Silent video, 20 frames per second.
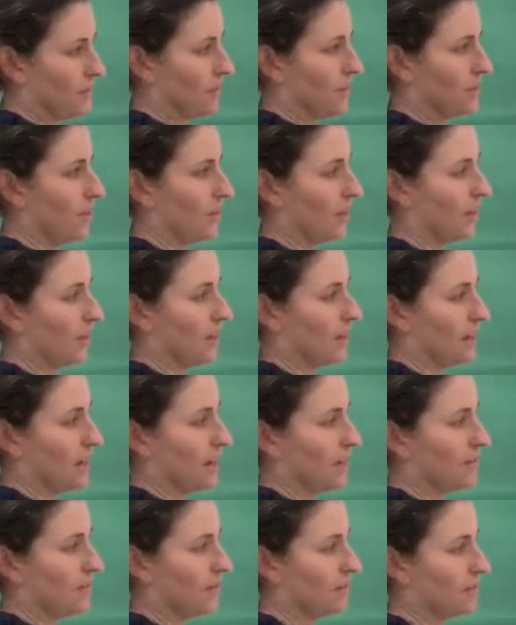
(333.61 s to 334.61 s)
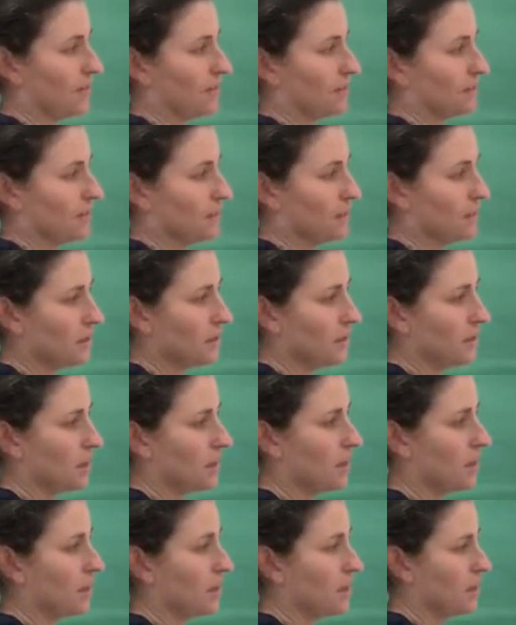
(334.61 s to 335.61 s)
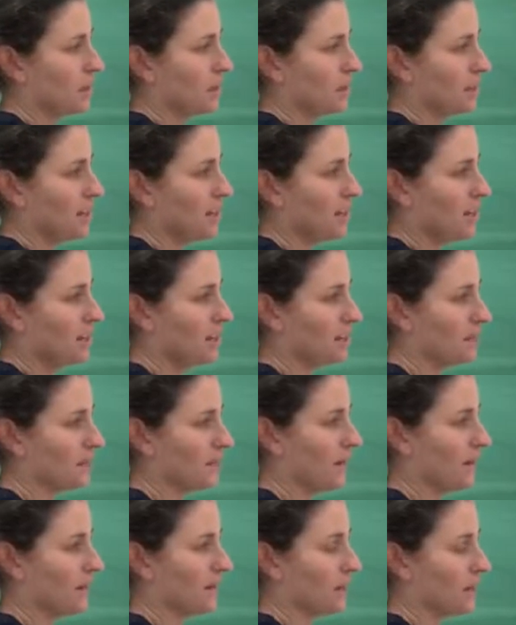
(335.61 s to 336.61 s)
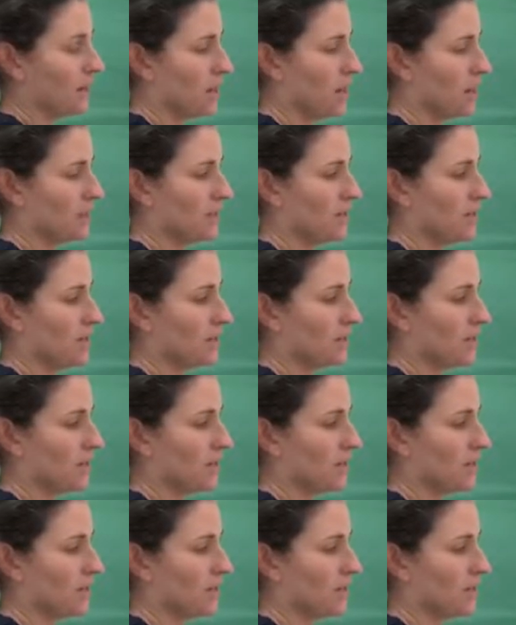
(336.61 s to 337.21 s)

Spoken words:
Y'all have tons of favorite colors.